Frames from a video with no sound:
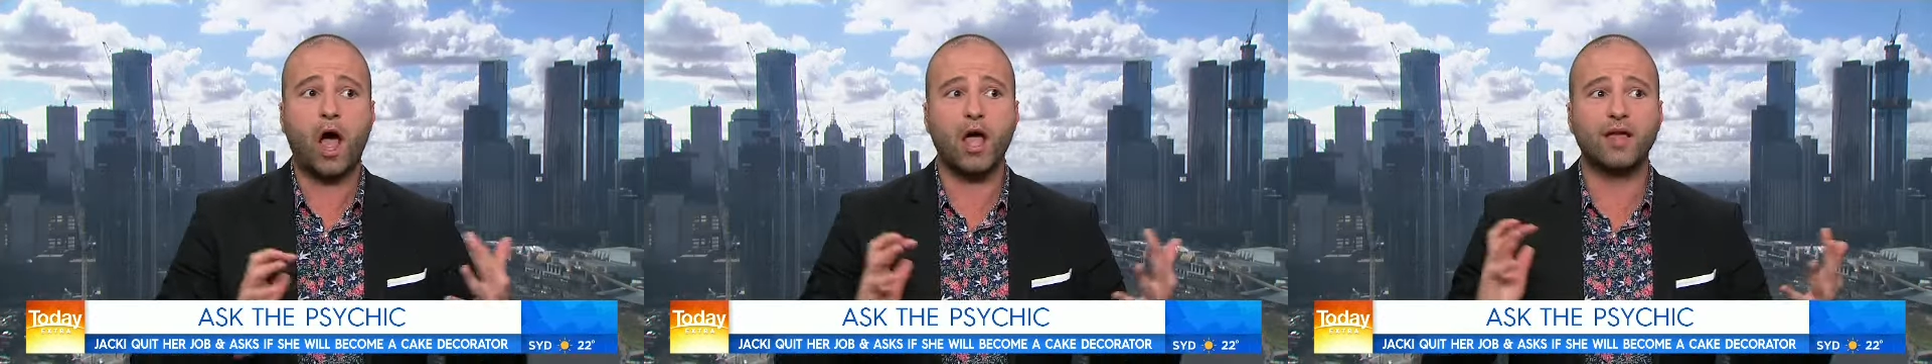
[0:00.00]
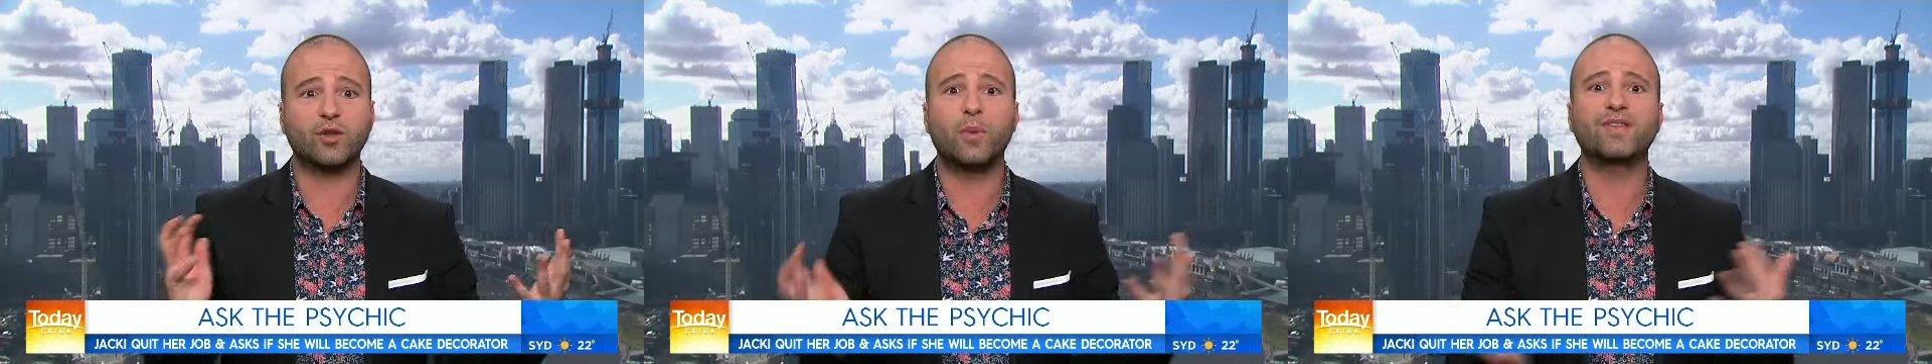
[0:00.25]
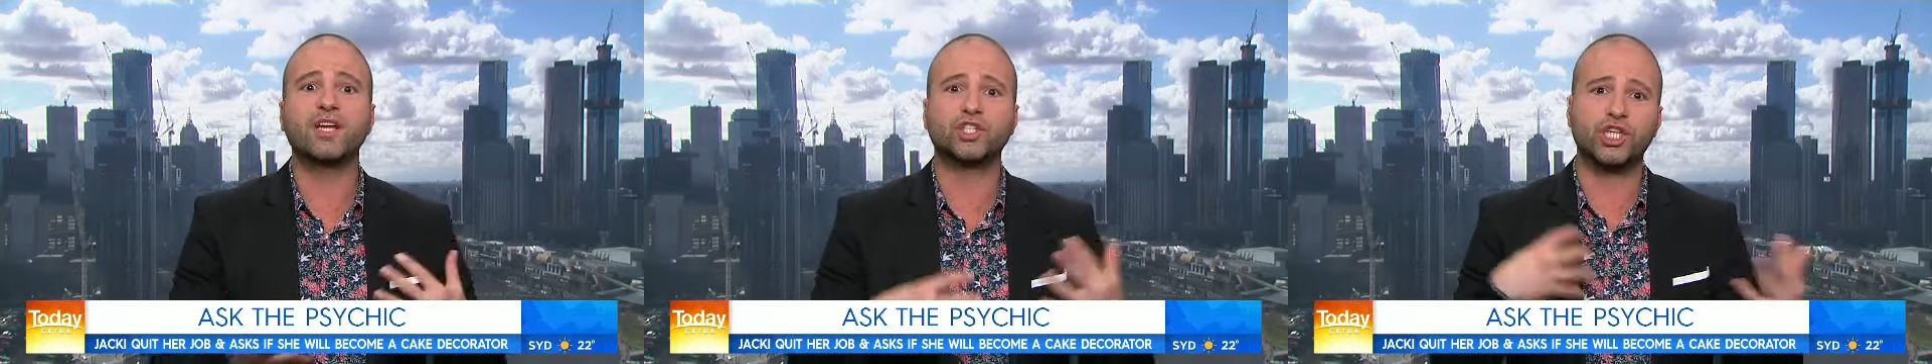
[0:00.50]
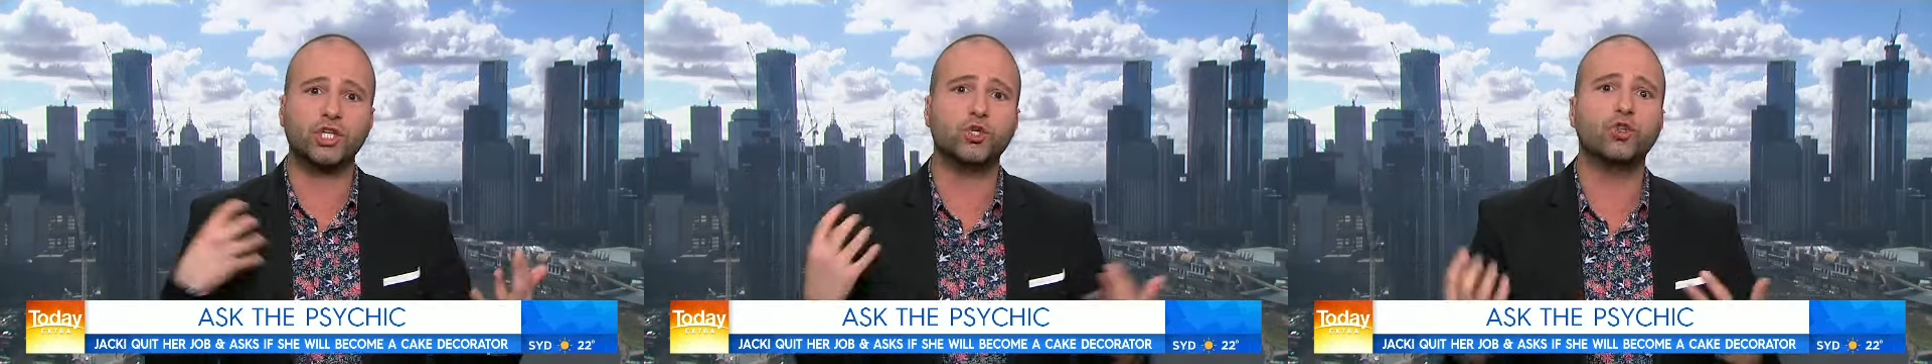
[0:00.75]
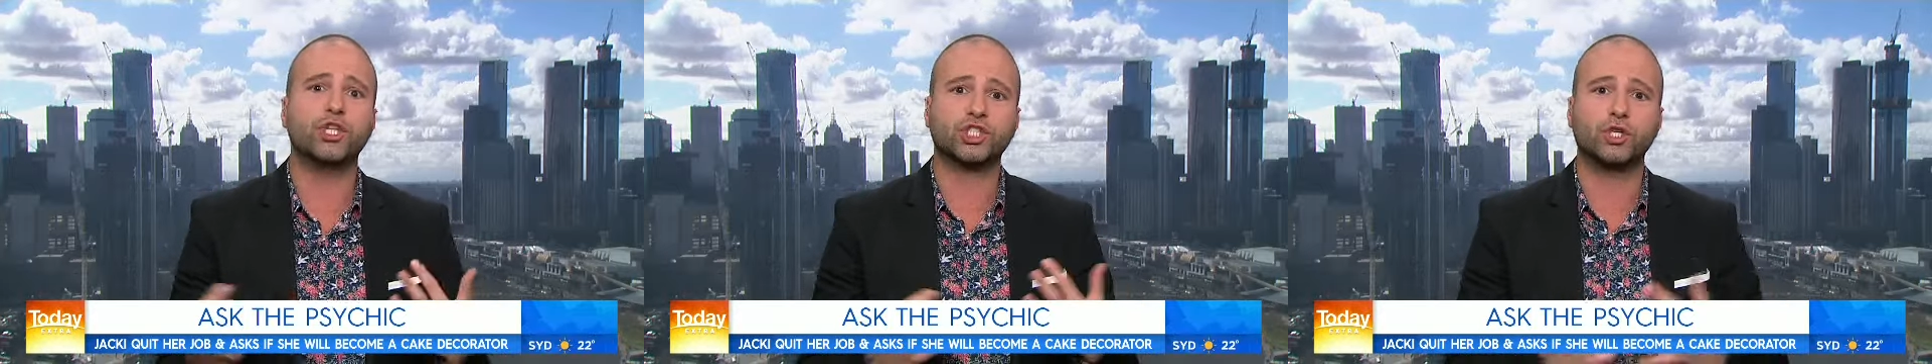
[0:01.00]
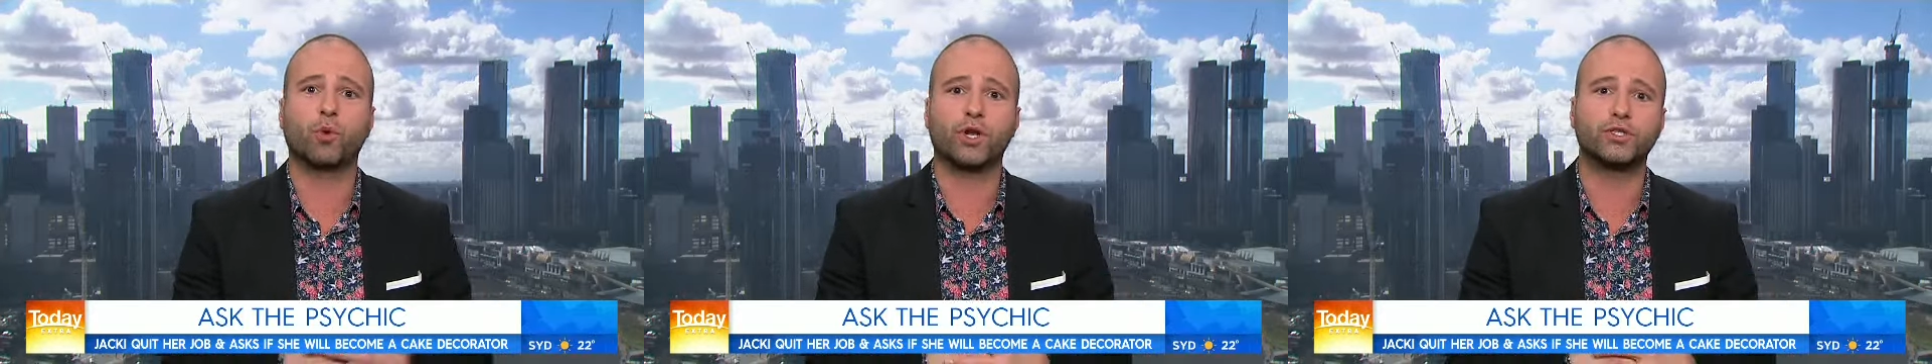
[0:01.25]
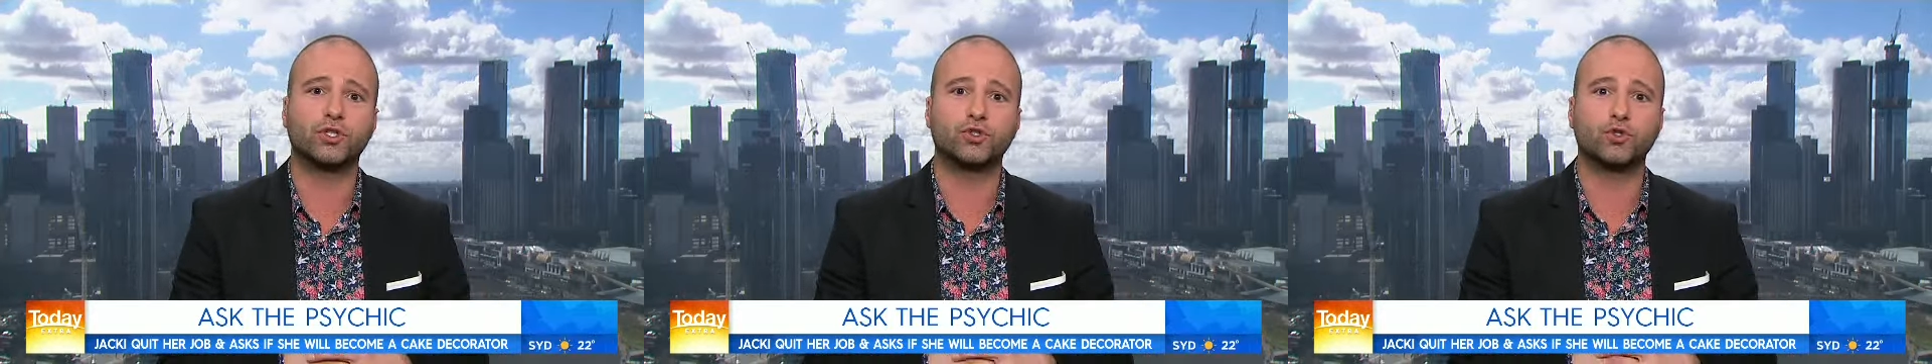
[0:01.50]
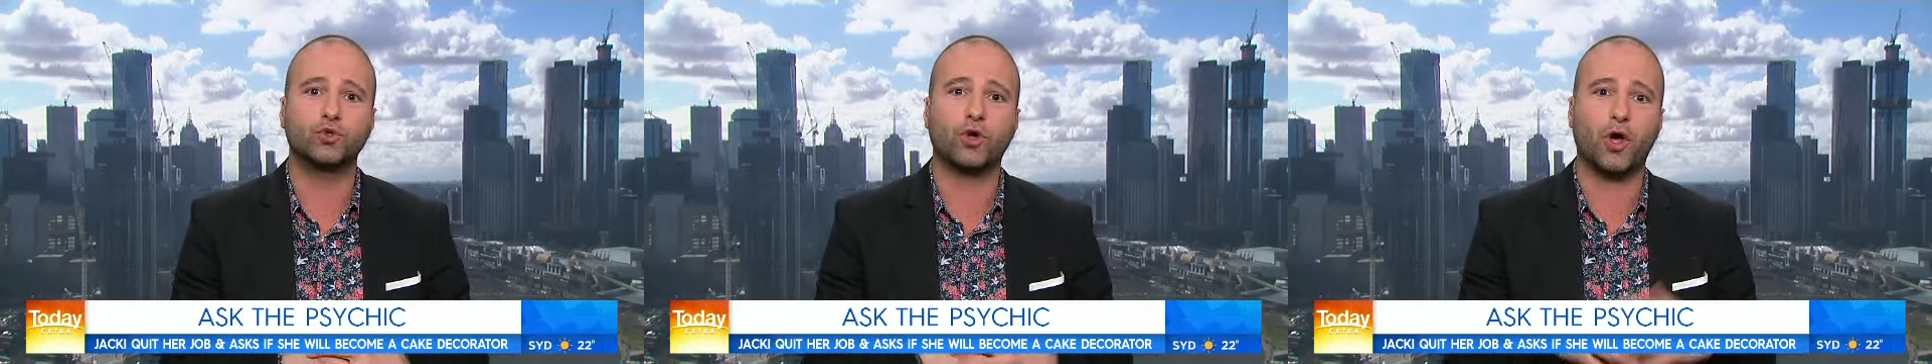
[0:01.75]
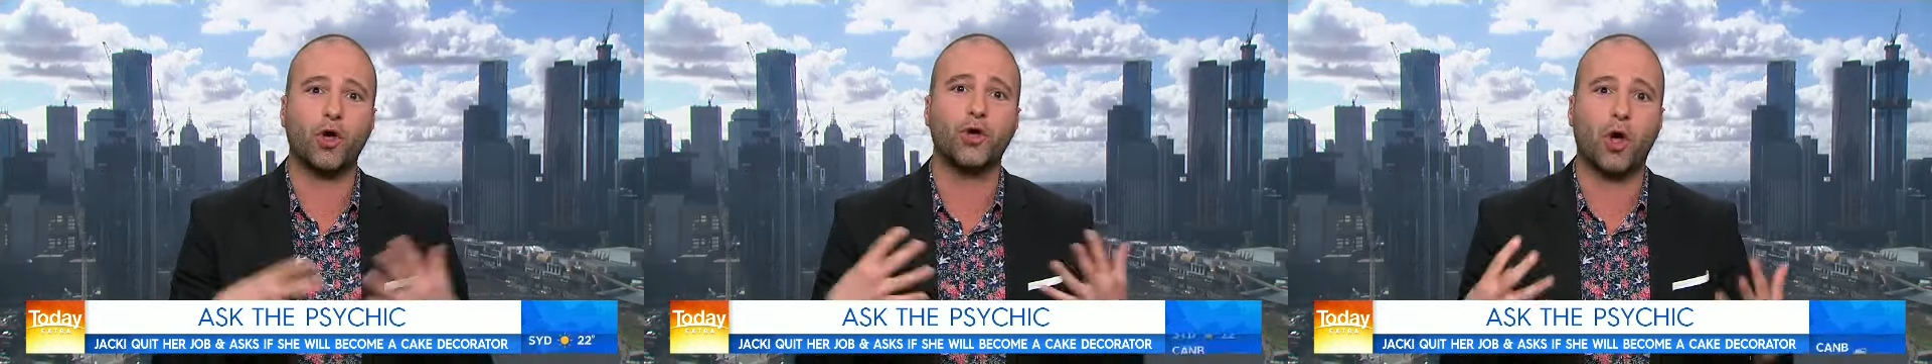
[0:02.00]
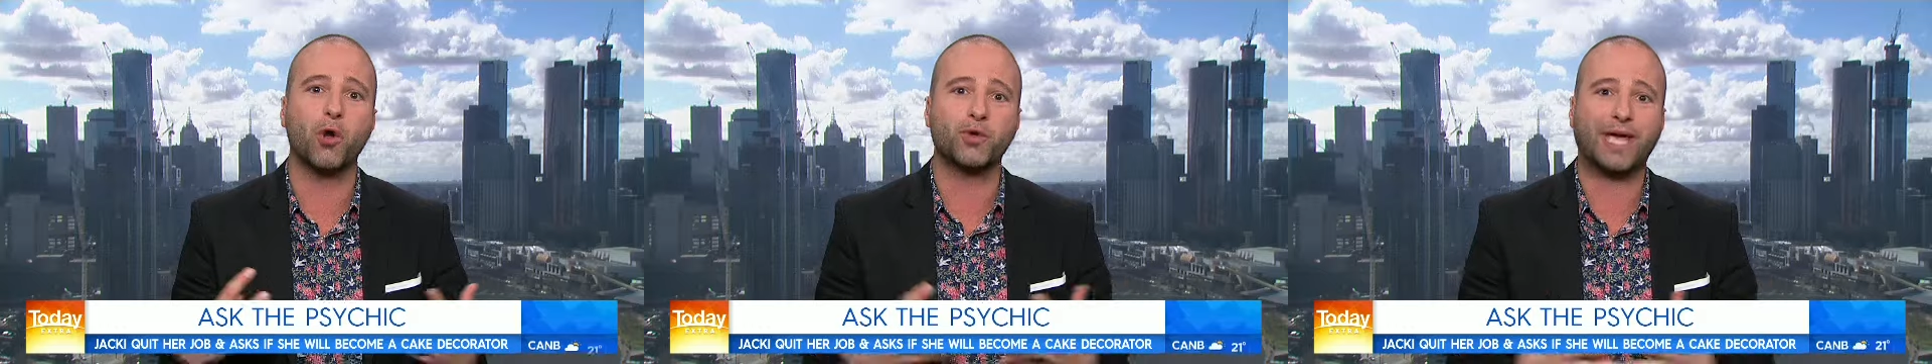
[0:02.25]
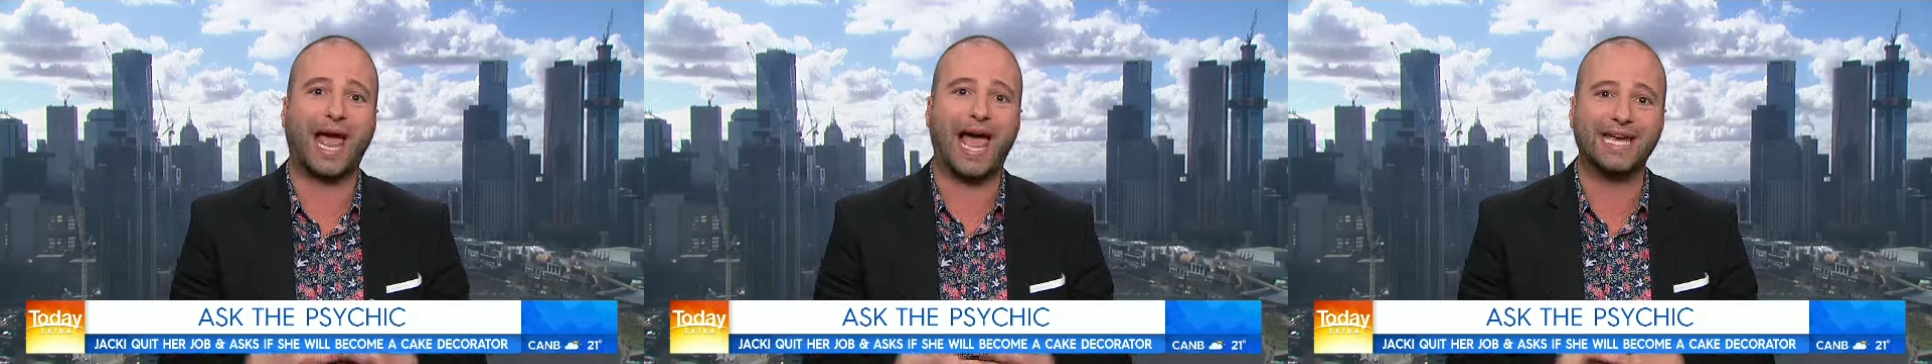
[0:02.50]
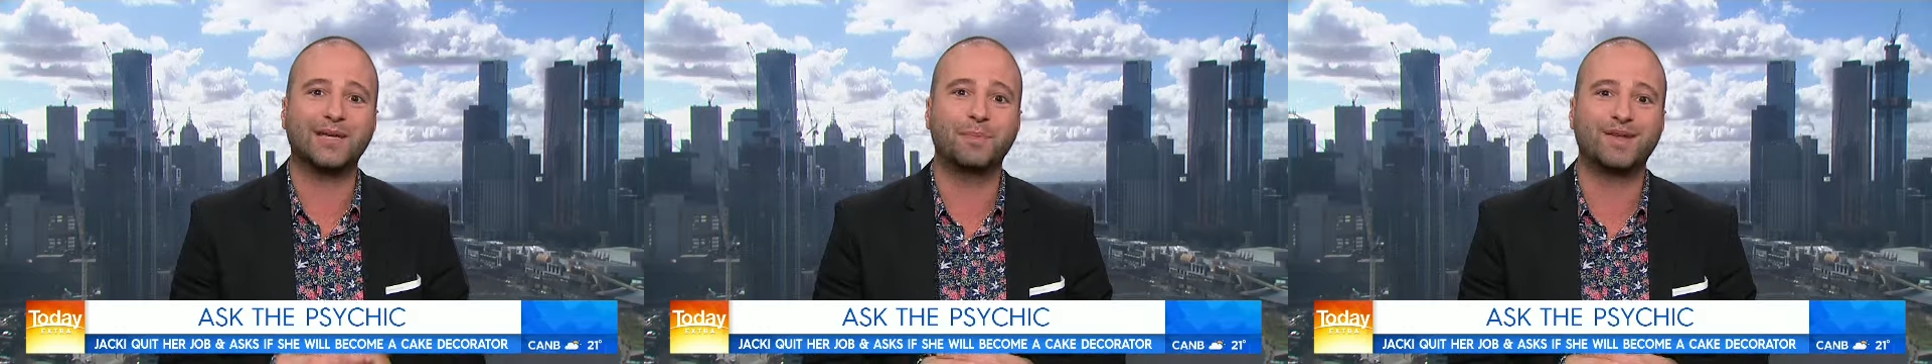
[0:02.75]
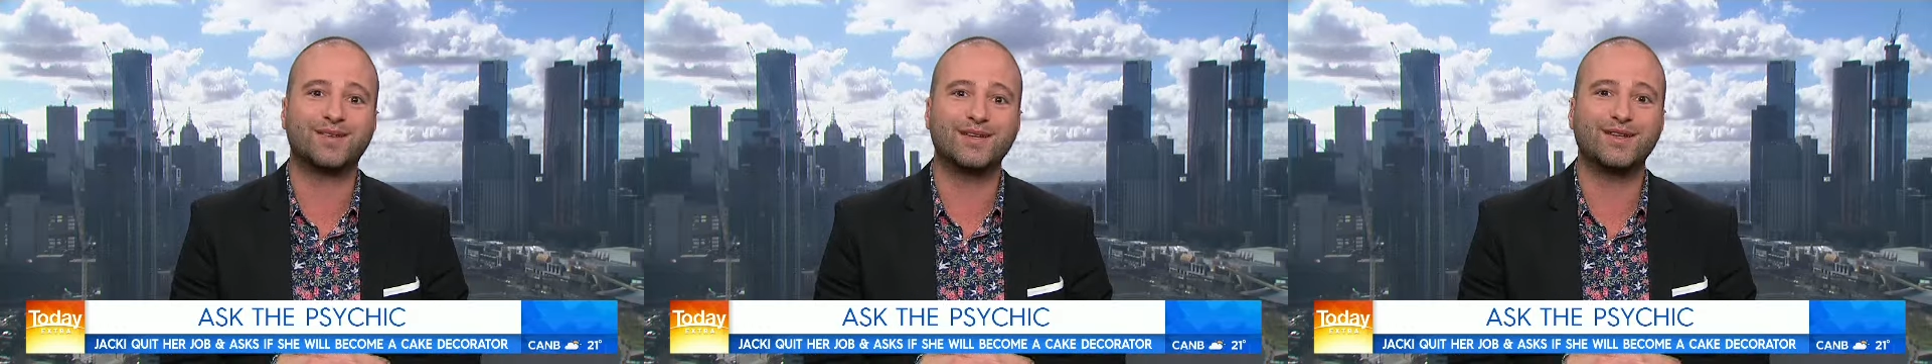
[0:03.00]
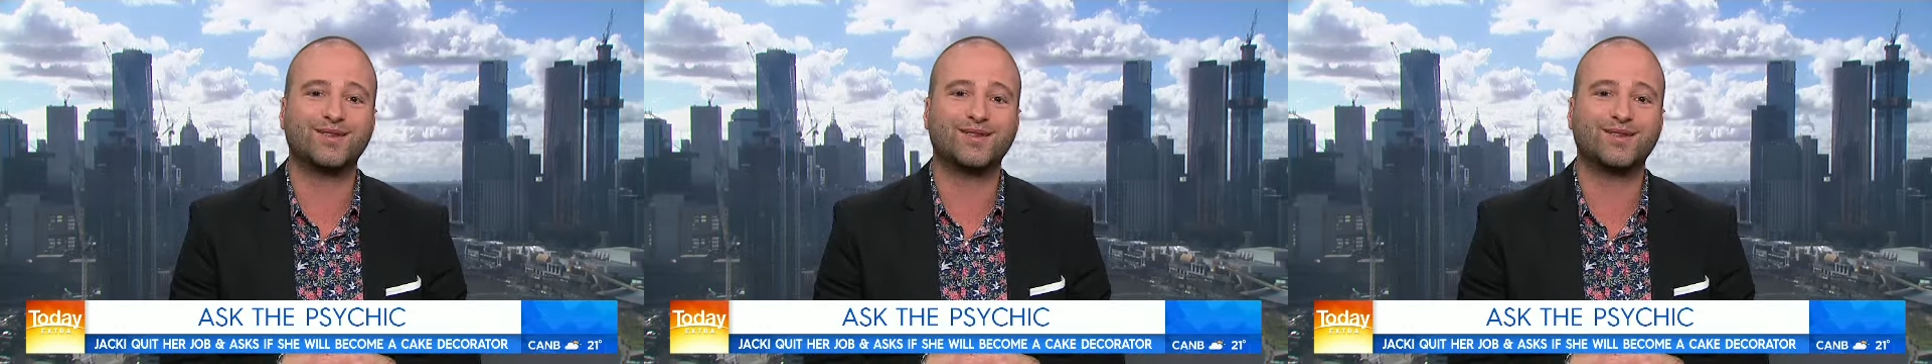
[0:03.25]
It's almost like she knew that she wanted to do her own cake business.